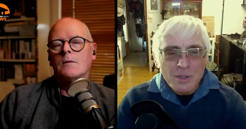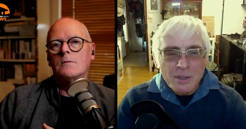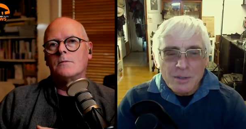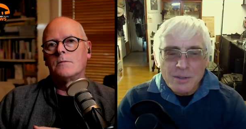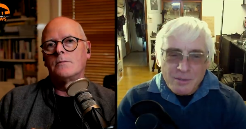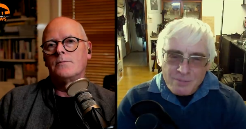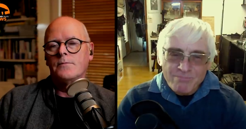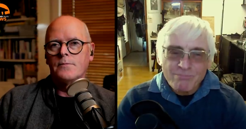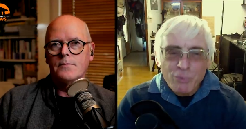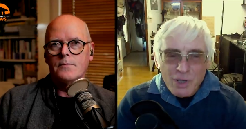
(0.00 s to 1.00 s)
Speaker 1: at
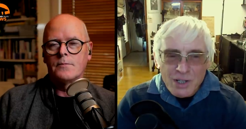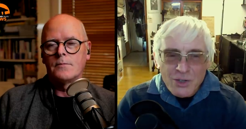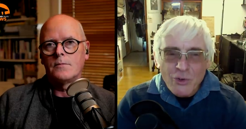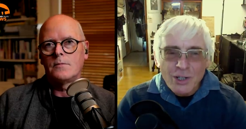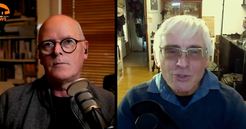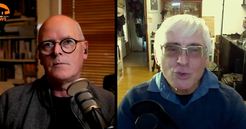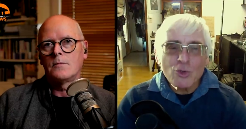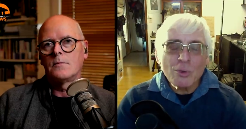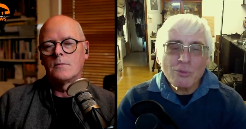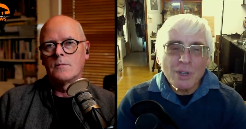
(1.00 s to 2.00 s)
prehistoric
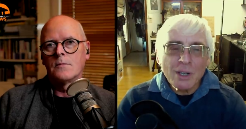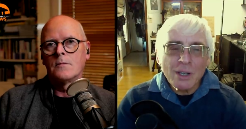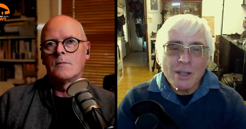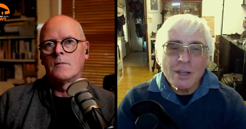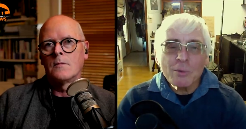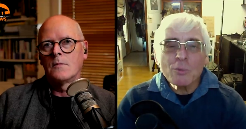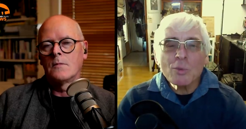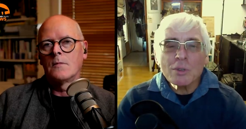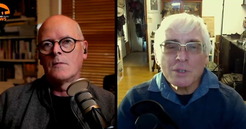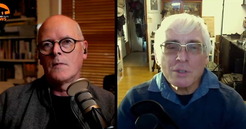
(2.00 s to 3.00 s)
trauma. Really, I mean,
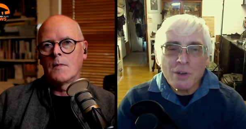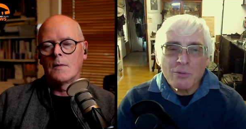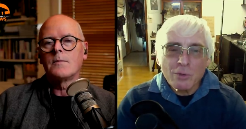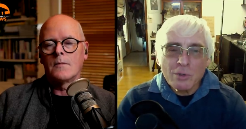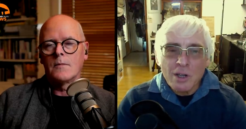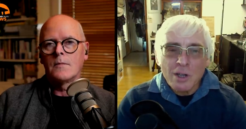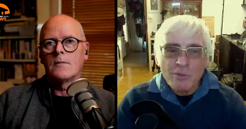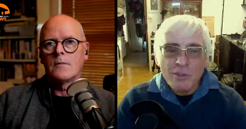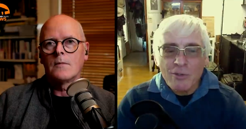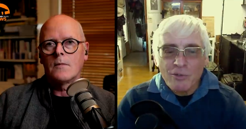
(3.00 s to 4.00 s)
what a dreadful hmm. time mm. for
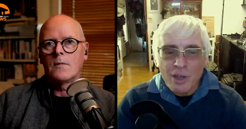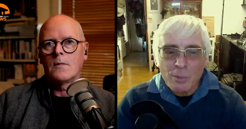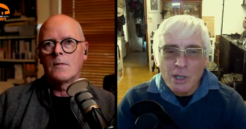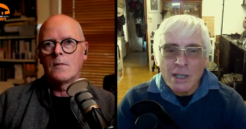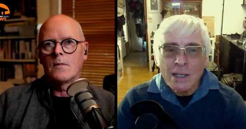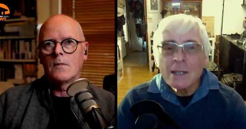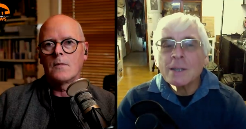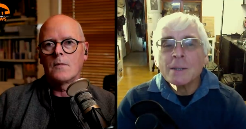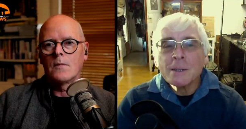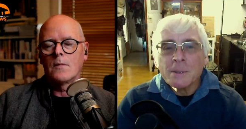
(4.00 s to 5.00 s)
that family.
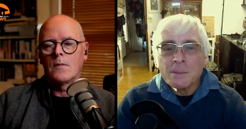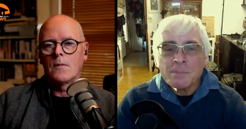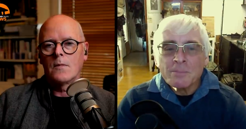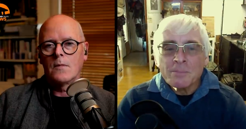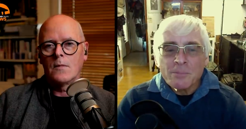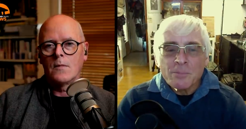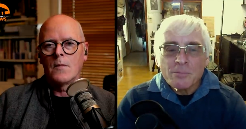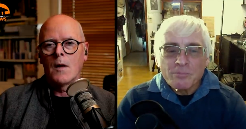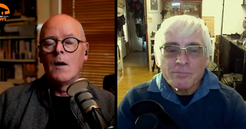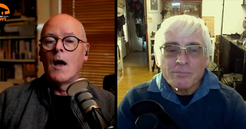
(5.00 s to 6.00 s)
Speaker 2: Mm.
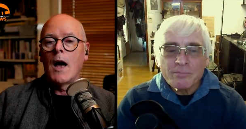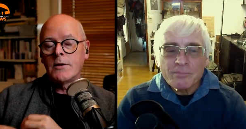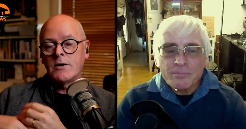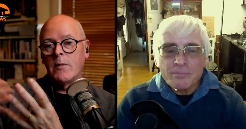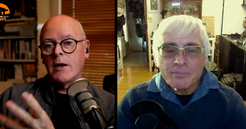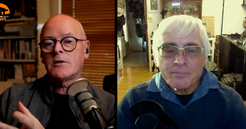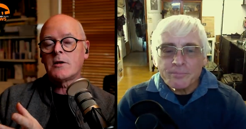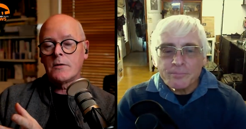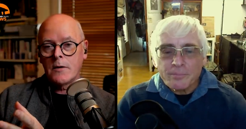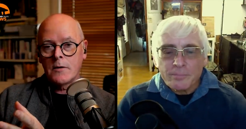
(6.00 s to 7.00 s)
And you
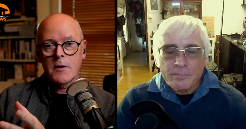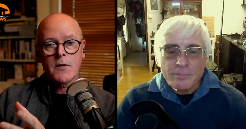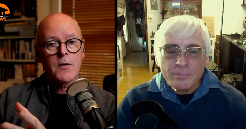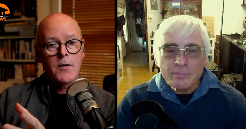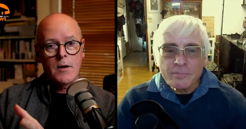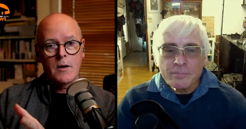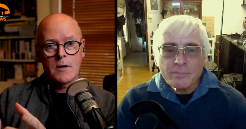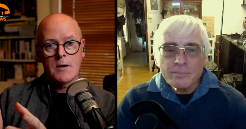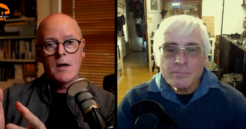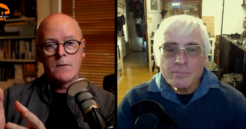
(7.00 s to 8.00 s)
mentioned there is a
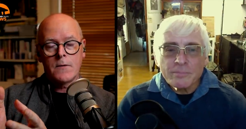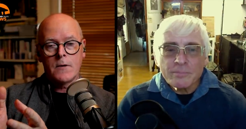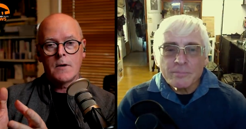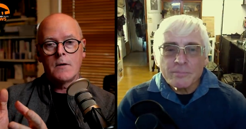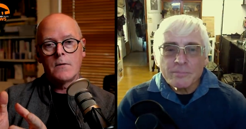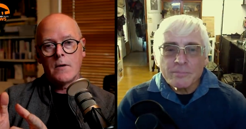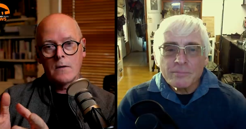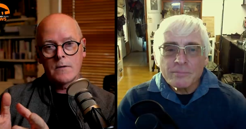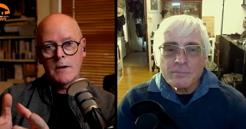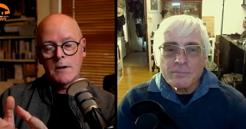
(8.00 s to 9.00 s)
third infant
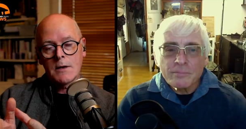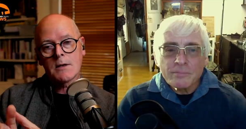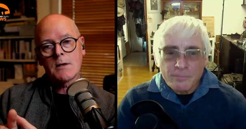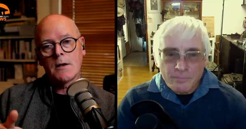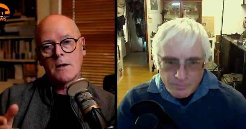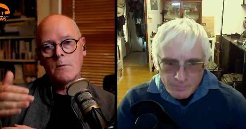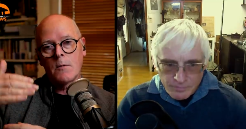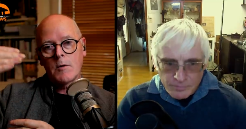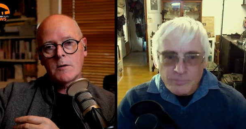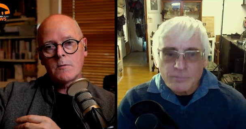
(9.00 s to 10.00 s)
involved in this study,
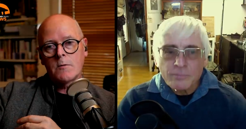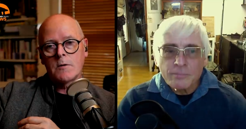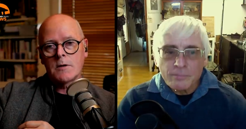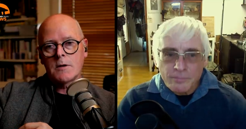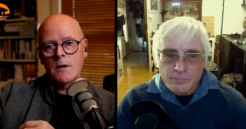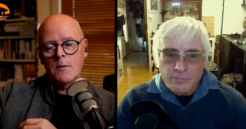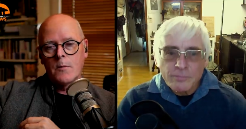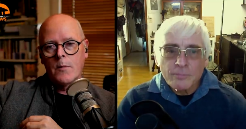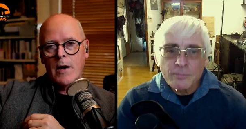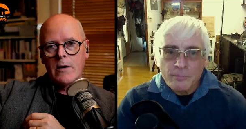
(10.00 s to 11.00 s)
hmm. which was uh,
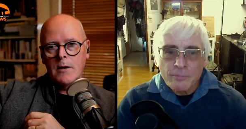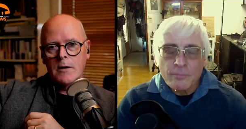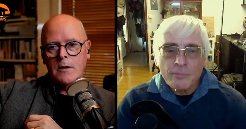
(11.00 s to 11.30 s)
buried